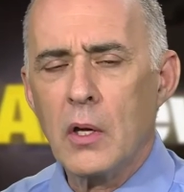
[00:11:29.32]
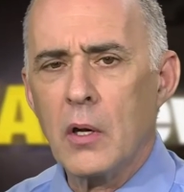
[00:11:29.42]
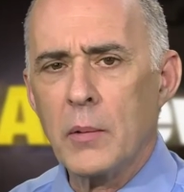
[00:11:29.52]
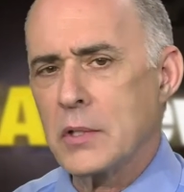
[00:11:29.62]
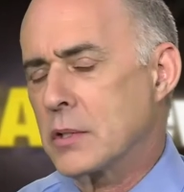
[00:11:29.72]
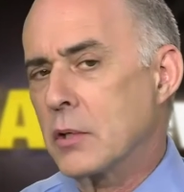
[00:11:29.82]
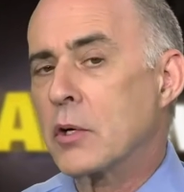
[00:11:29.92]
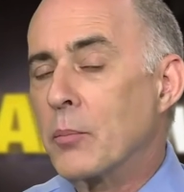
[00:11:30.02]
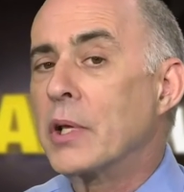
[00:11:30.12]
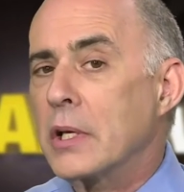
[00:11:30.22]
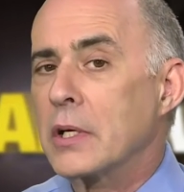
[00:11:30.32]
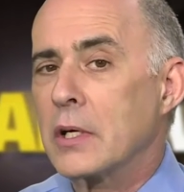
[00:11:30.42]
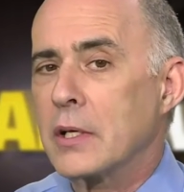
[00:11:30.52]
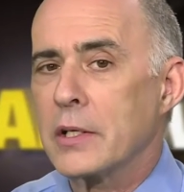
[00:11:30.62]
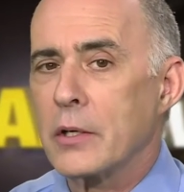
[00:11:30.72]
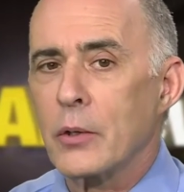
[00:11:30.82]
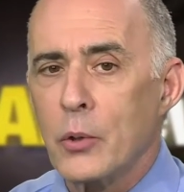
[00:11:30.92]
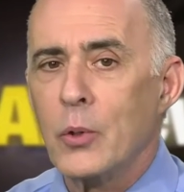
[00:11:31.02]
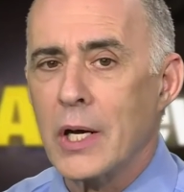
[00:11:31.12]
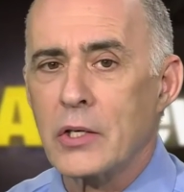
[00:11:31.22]
it's still completely unclear
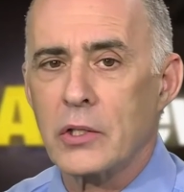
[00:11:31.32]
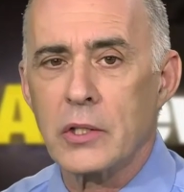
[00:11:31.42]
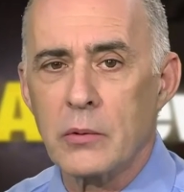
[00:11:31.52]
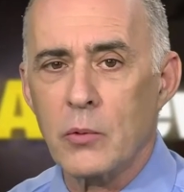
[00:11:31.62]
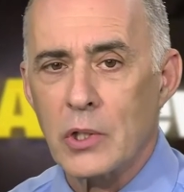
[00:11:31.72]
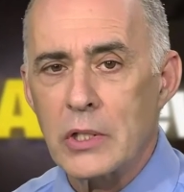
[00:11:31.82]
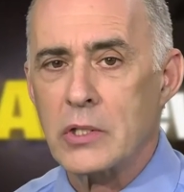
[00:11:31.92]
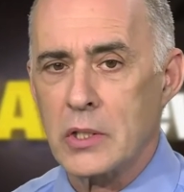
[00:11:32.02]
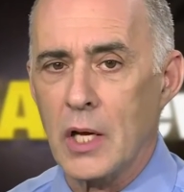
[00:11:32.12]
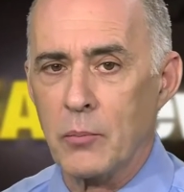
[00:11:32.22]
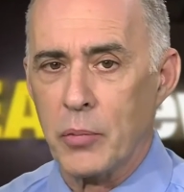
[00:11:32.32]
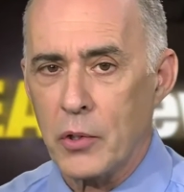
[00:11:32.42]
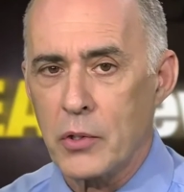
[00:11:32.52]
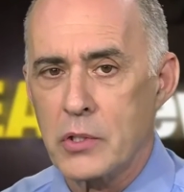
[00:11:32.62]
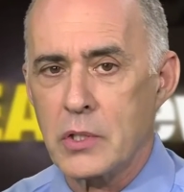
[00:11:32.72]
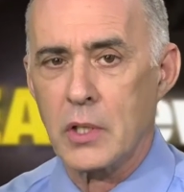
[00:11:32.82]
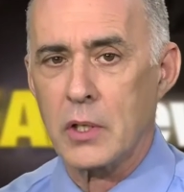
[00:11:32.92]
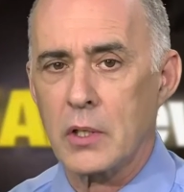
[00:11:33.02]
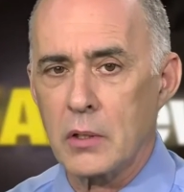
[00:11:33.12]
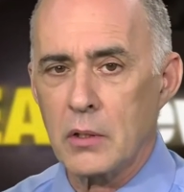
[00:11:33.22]
who actually released that purge
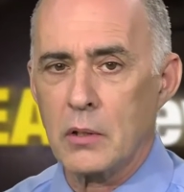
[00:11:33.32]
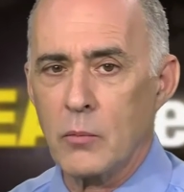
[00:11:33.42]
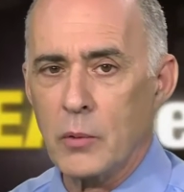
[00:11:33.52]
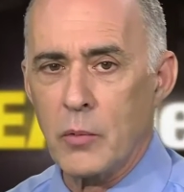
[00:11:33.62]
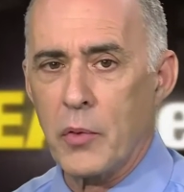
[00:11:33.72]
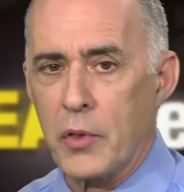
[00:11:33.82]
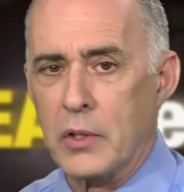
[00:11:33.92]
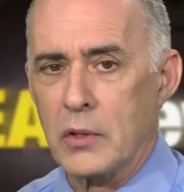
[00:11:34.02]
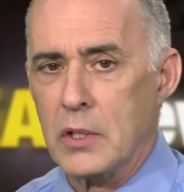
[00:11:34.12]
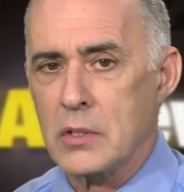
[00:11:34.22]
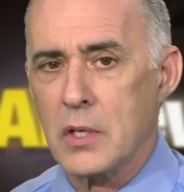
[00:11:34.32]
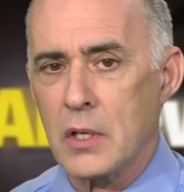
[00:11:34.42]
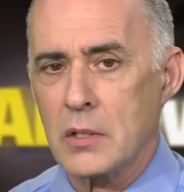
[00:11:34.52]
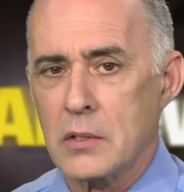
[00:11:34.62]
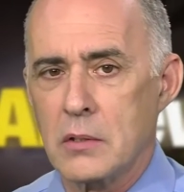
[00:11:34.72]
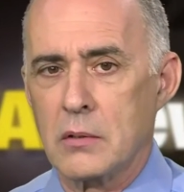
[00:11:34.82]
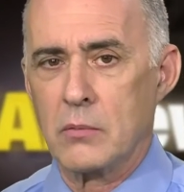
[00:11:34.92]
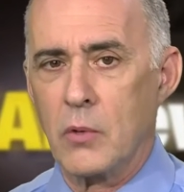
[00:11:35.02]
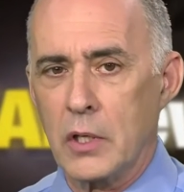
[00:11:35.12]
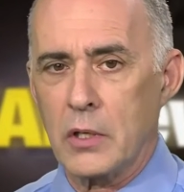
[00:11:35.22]
thing. And one would think these days
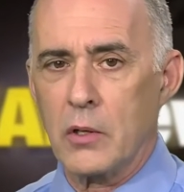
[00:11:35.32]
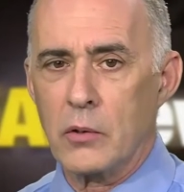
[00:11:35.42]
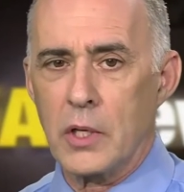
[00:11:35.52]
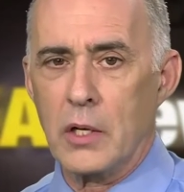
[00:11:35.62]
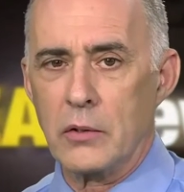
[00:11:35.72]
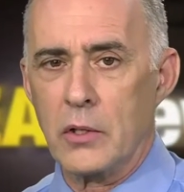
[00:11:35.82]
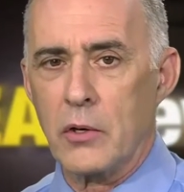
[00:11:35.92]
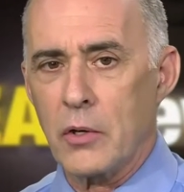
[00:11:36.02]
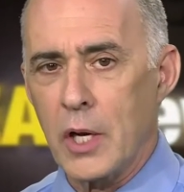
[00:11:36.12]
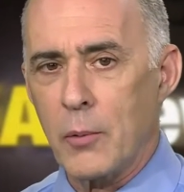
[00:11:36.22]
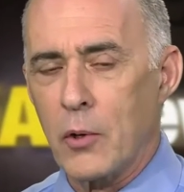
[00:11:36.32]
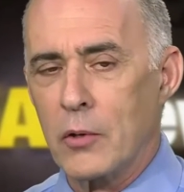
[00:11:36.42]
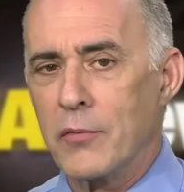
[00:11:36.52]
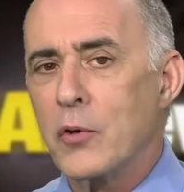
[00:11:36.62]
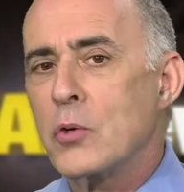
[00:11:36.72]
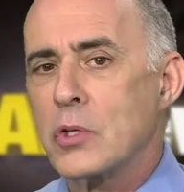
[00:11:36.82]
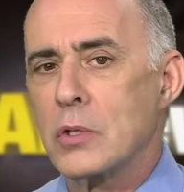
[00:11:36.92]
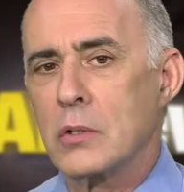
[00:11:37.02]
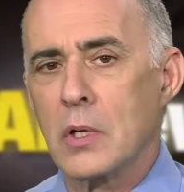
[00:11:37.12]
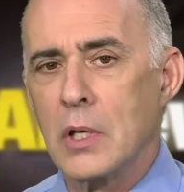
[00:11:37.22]
one could go down to your neighborhood
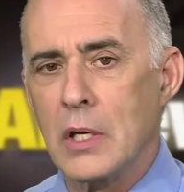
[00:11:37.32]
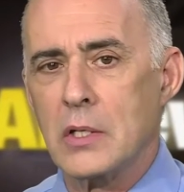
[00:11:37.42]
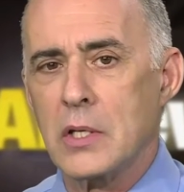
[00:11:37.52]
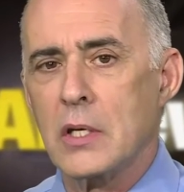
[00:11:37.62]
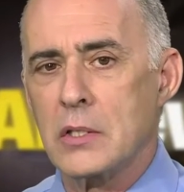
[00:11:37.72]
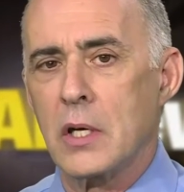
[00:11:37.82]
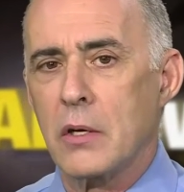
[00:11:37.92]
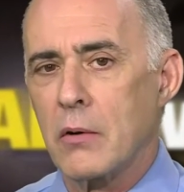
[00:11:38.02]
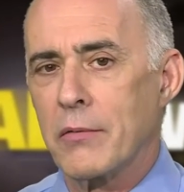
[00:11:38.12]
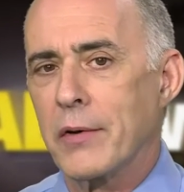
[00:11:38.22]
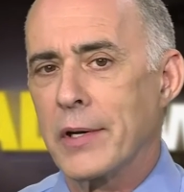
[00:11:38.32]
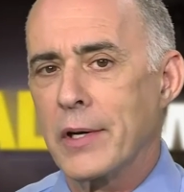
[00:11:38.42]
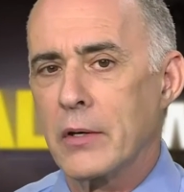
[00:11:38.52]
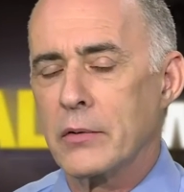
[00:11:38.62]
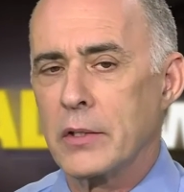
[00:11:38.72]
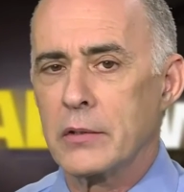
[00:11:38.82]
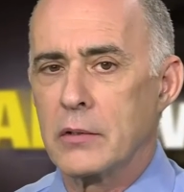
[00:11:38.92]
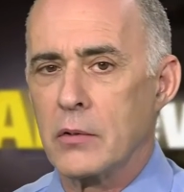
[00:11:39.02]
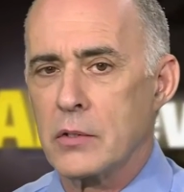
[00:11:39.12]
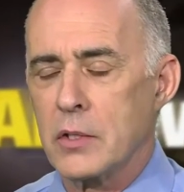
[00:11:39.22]
Fusion NSA center and find out, and they
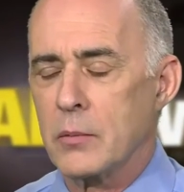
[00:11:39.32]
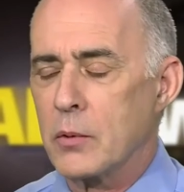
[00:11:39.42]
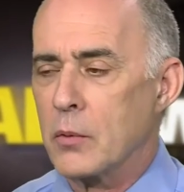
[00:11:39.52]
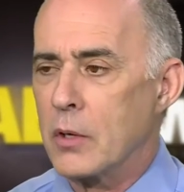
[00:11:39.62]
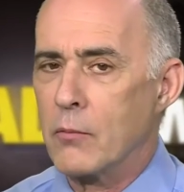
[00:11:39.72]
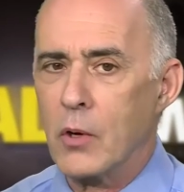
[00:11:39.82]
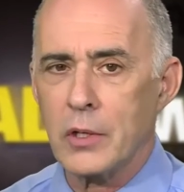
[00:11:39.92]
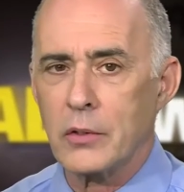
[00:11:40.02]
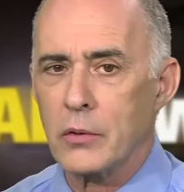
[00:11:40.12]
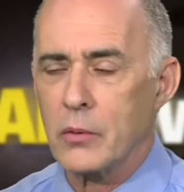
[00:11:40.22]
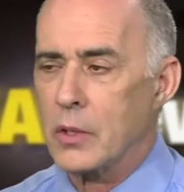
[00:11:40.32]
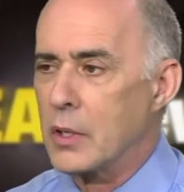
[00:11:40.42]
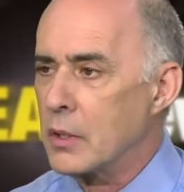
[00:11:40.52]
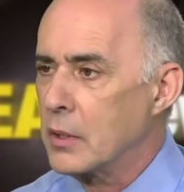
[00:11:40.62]
don't seem to have wanted to do that.